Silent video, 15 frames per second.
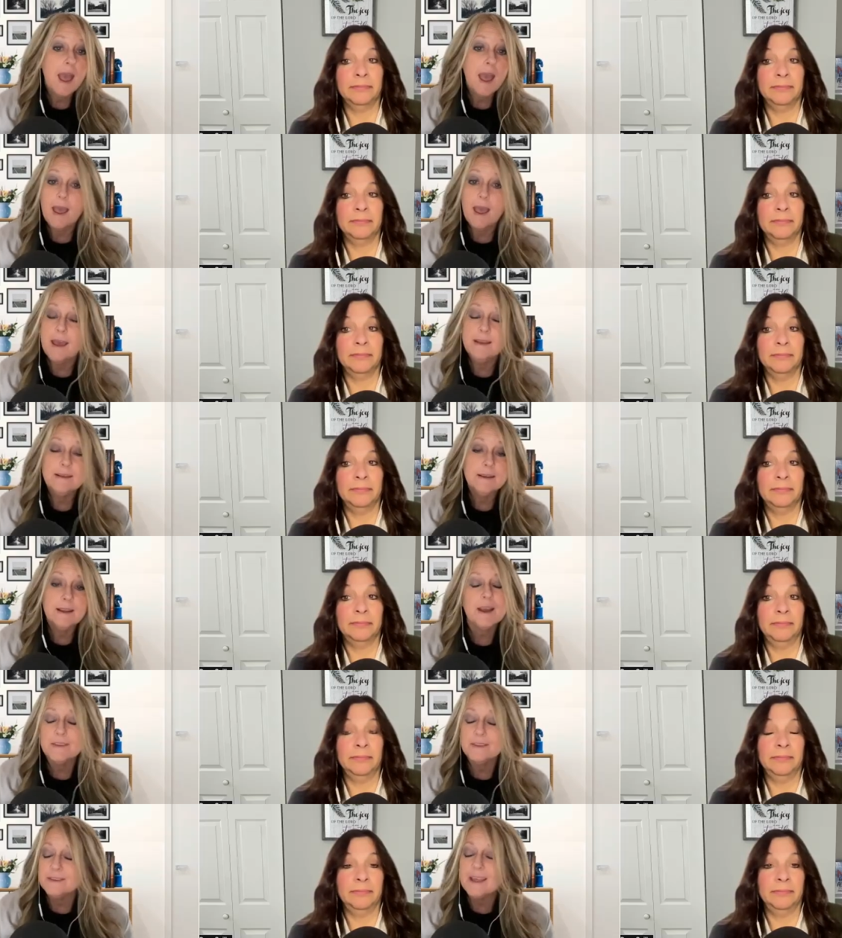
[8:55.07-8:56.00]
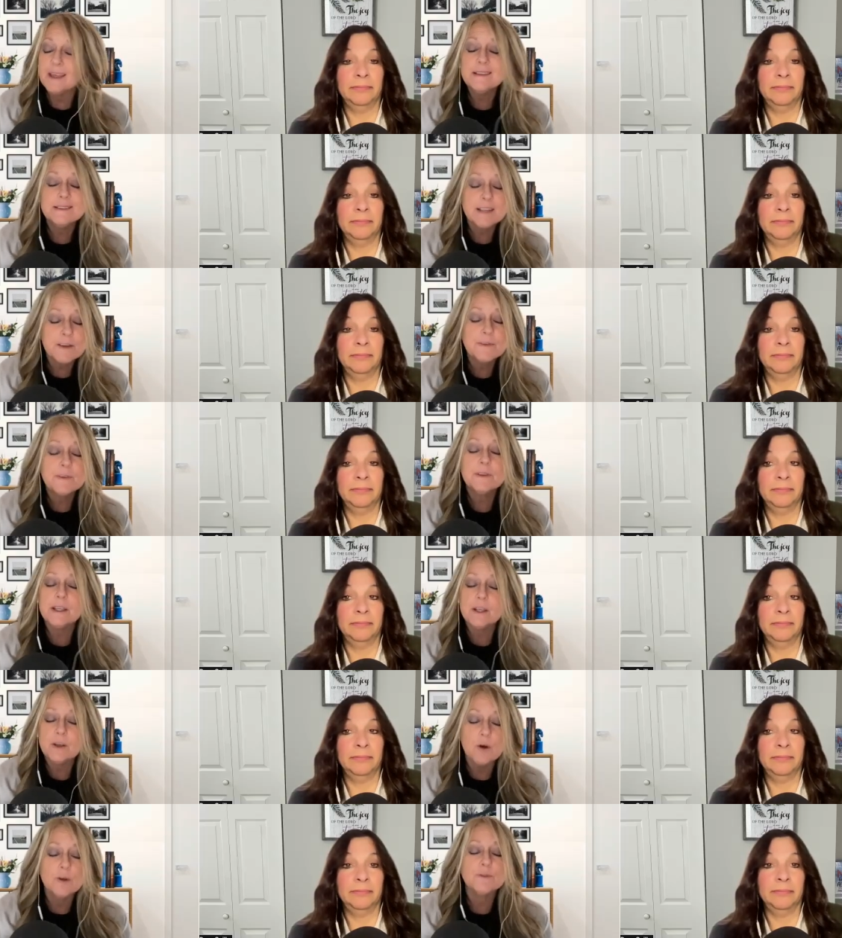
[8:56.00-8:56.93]
Speaker 1: And that definitely
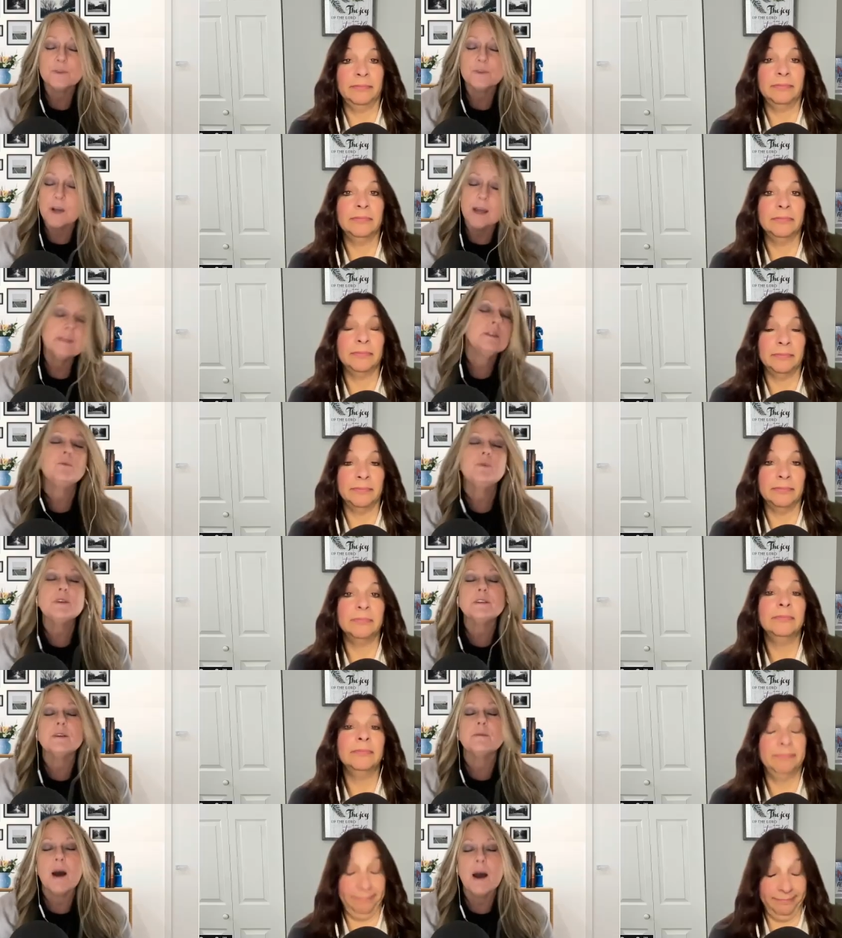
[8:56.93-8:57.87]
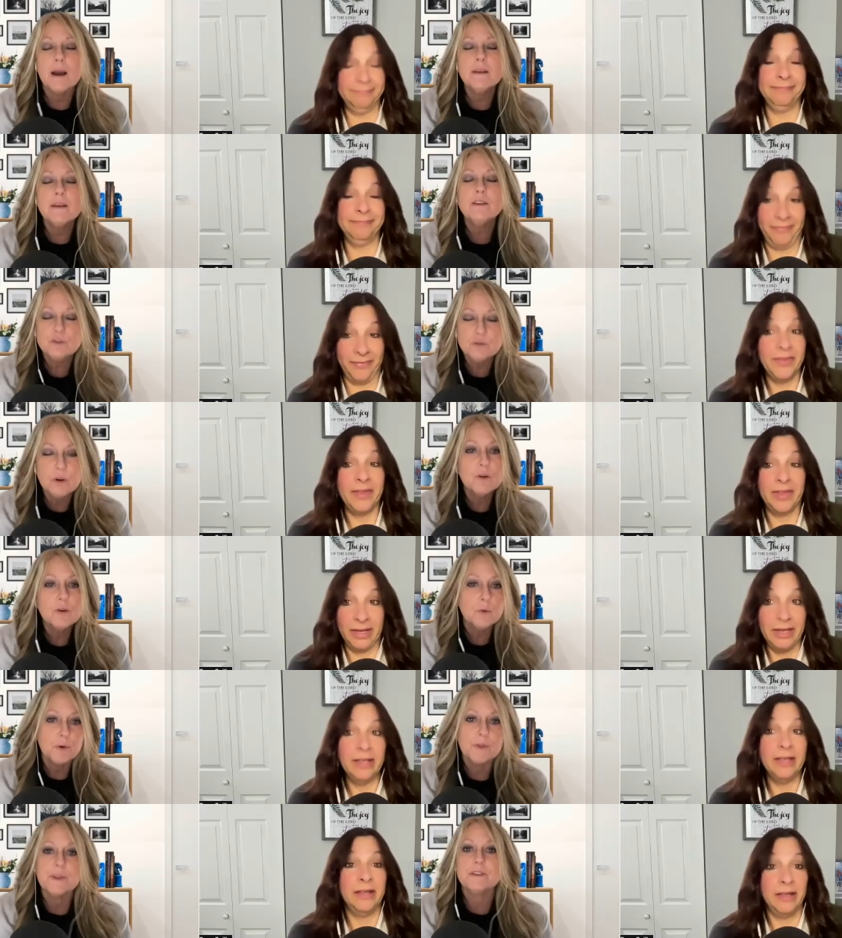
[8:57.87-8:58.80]
calls for godly wisdom. I struggle
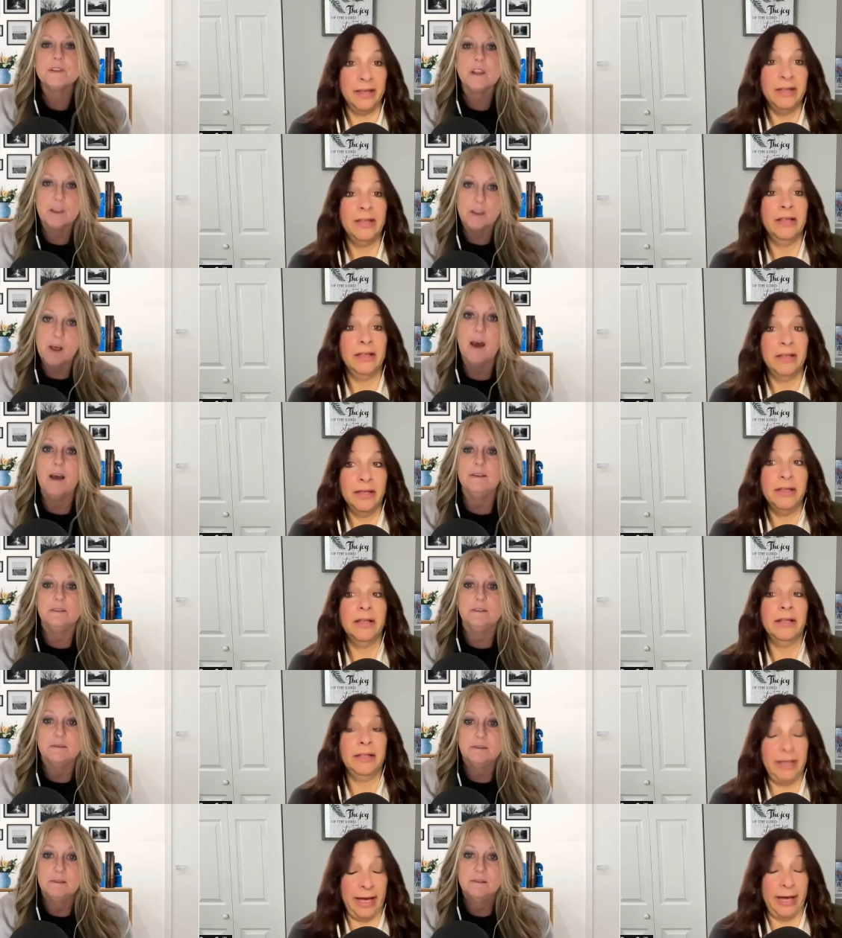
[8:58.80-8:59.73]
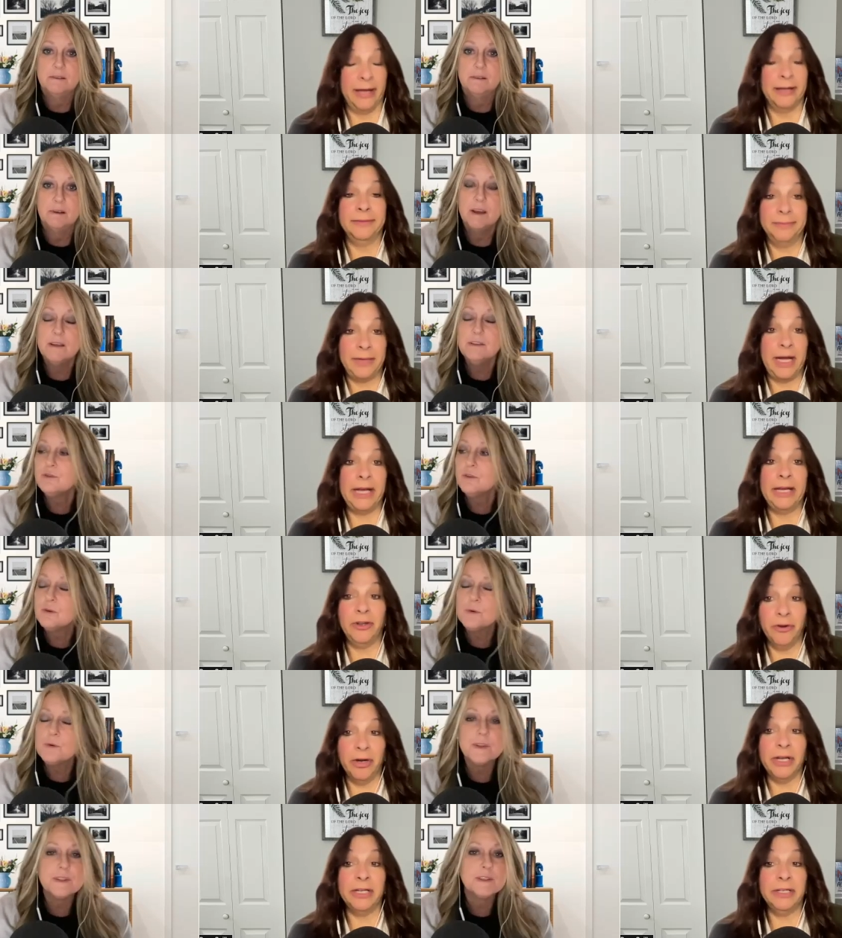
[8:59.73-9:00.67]
with this a lot.
Speaker 2: Yeah. I struggle I
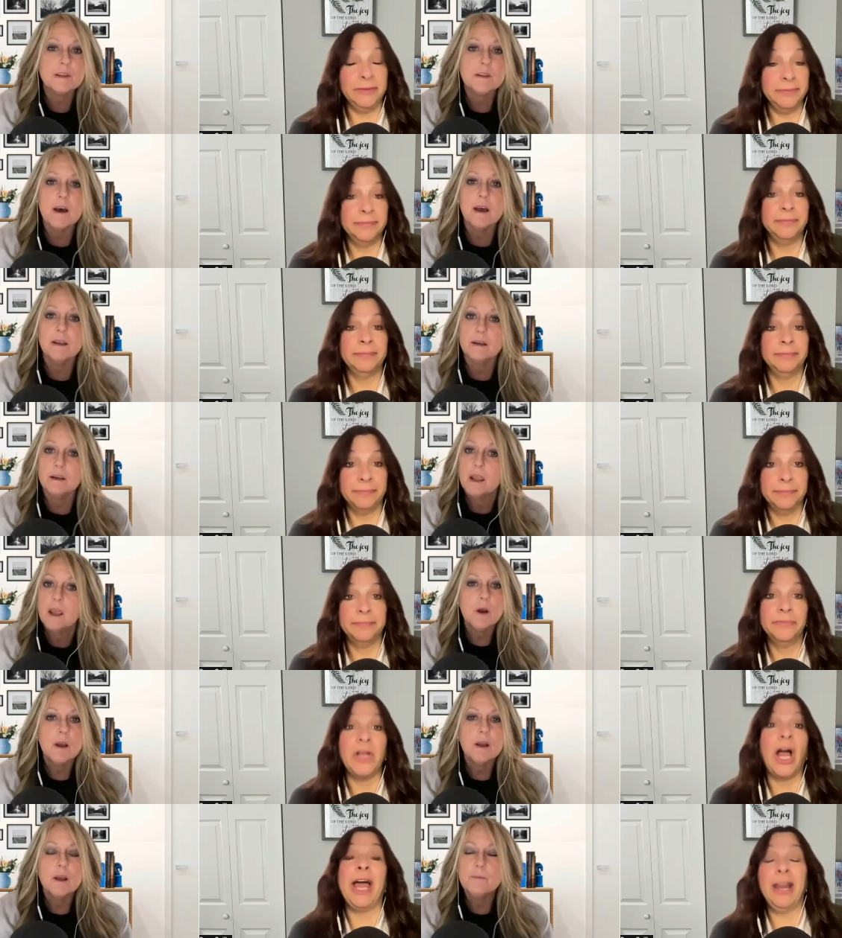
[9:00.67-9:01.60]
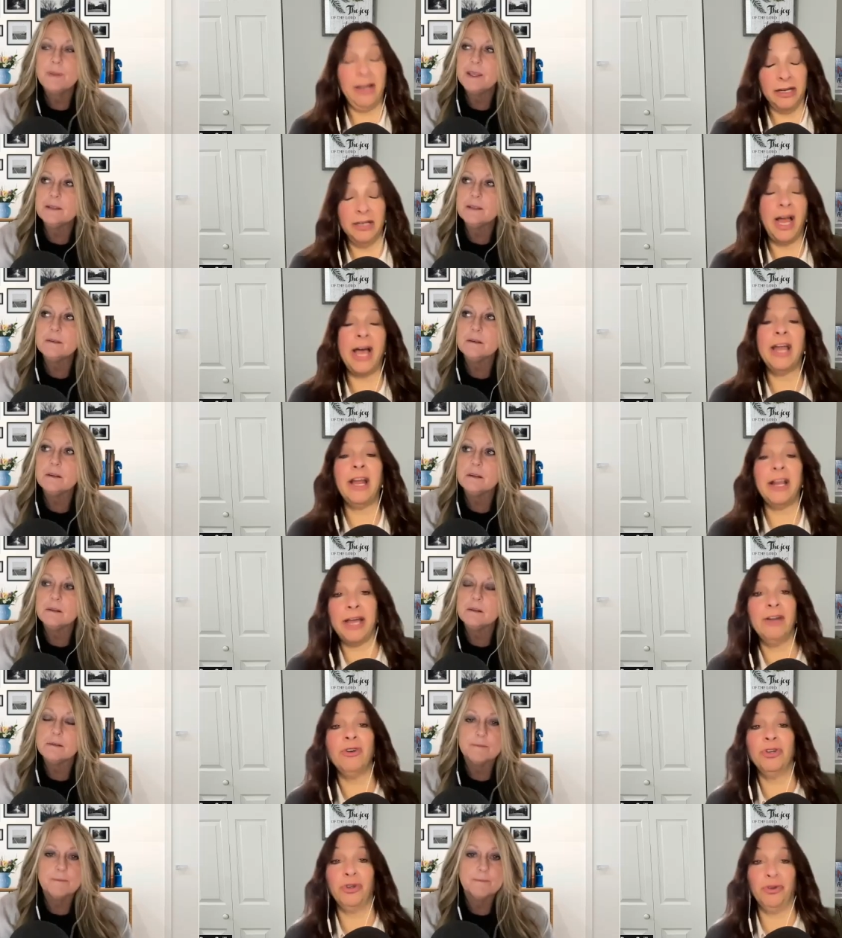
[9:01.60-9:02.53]
with this a lot. I and, not I
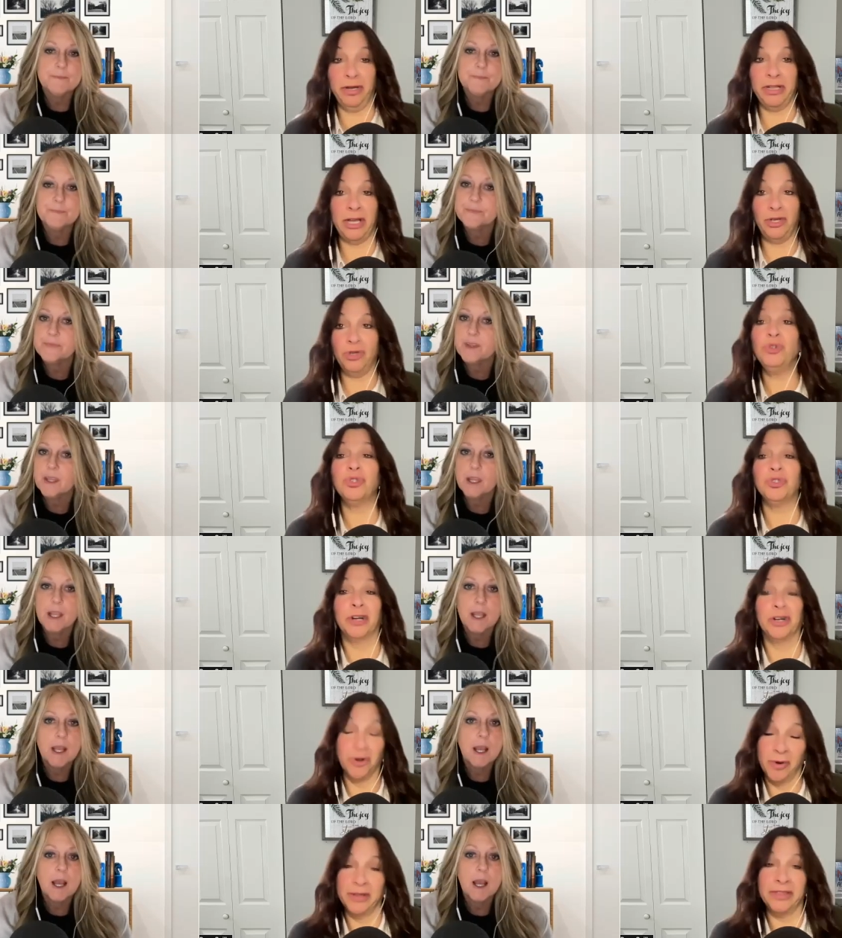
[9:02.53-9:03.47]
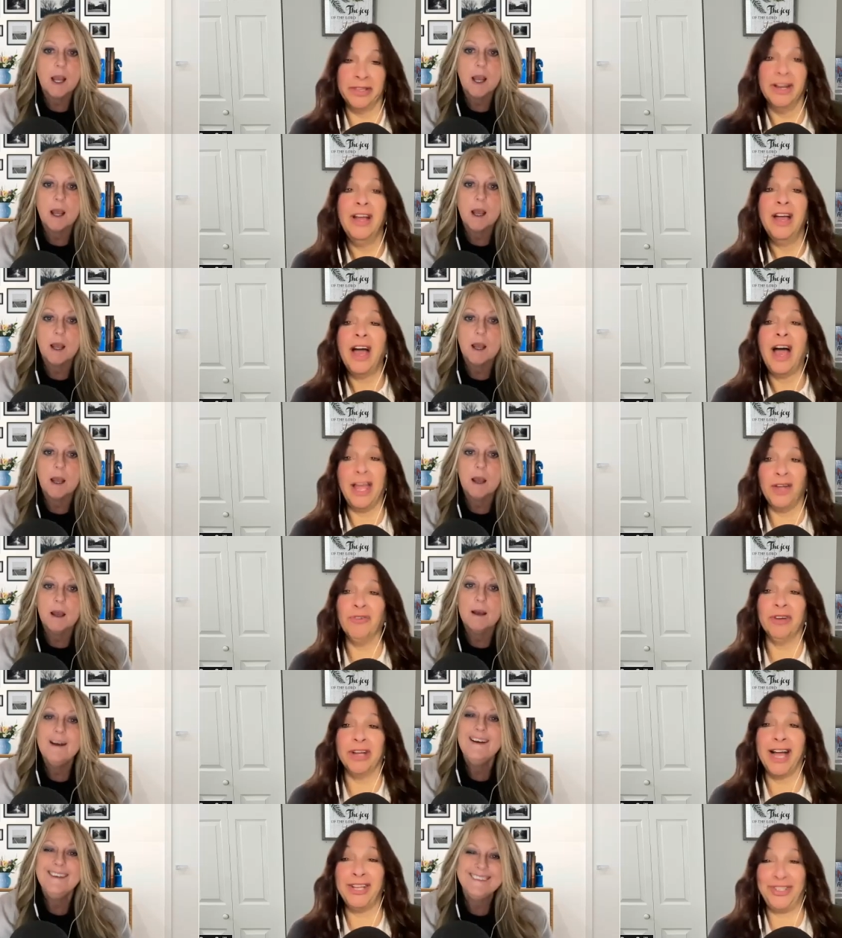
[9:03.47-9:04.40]
don't agree that you struggle with it. I agree I